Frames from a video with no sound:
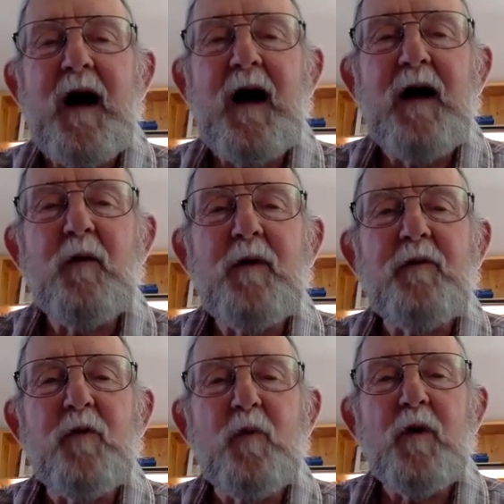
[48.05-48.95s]

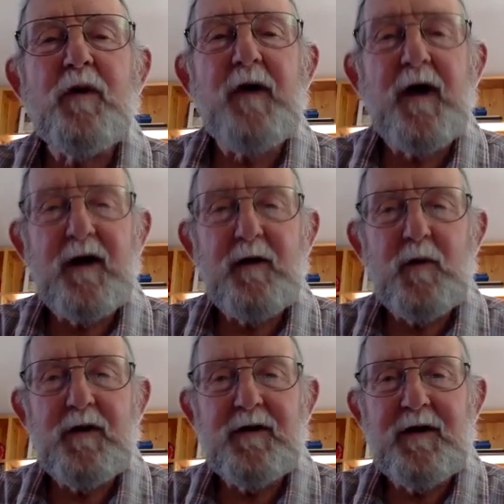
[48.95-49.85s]
The word
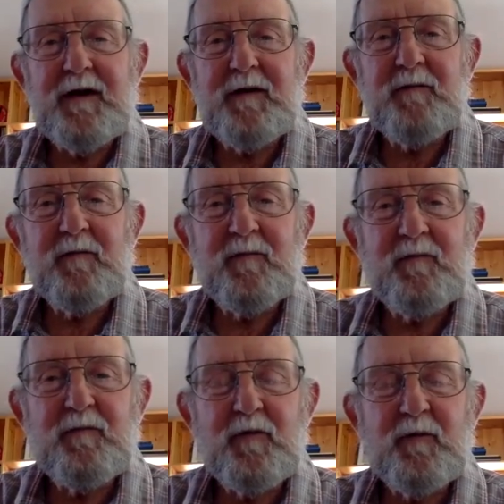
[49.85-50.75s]
highway came
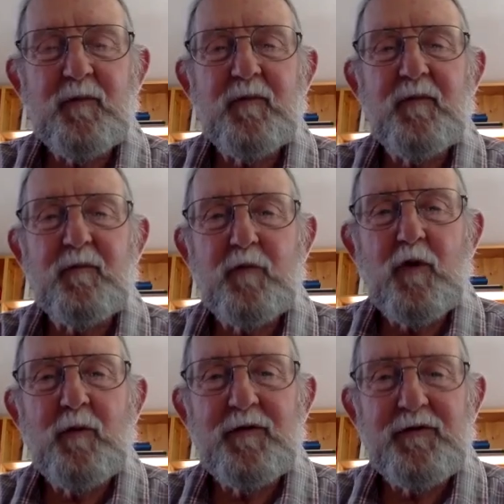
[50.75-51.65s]
from
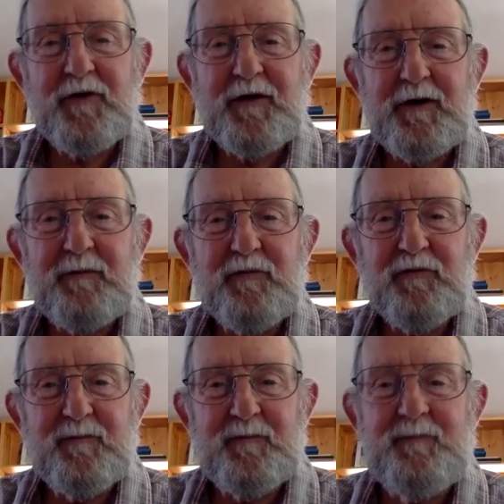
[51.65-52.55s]
Roman times,
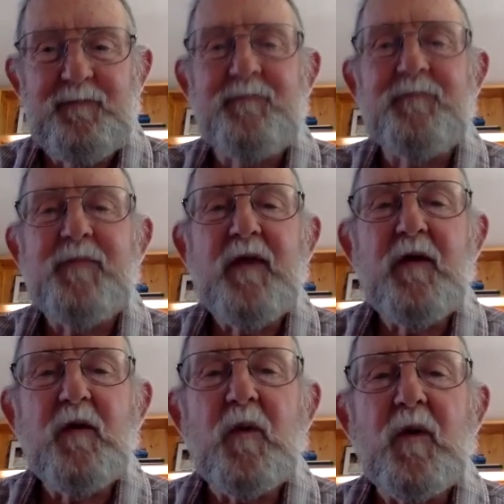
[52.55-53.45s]

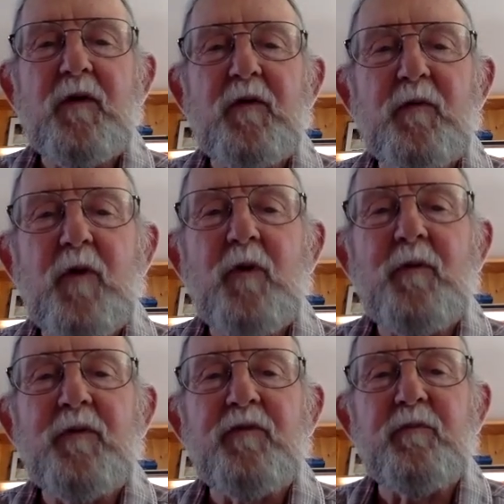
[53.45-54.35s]
where the
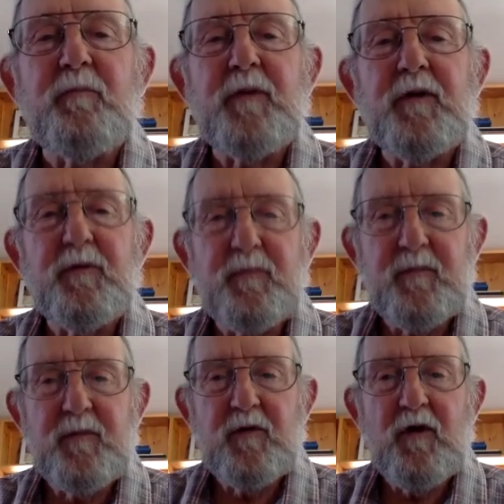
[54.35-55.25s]
Romans built
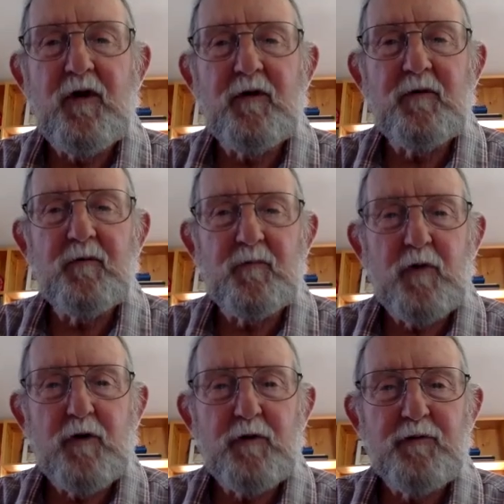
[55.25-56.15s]
long
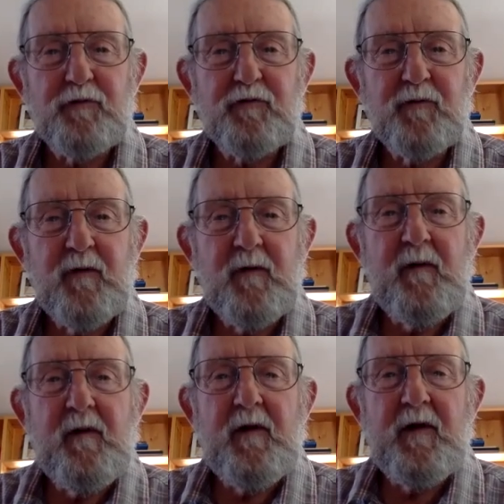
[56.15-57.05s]
roads,
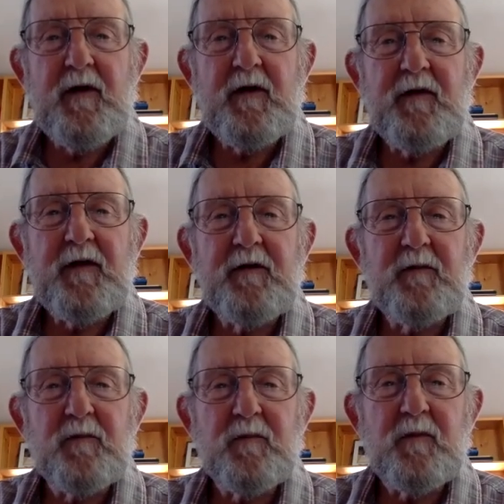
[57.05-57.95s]
and they
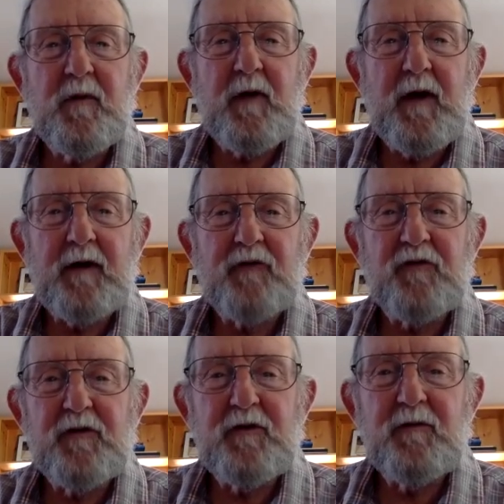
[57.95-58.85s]

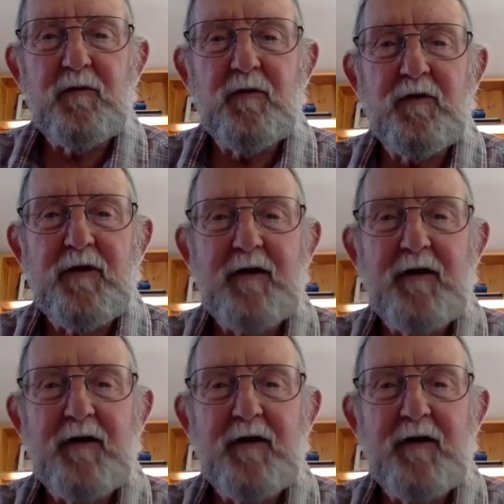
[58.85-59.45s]
actually learned how to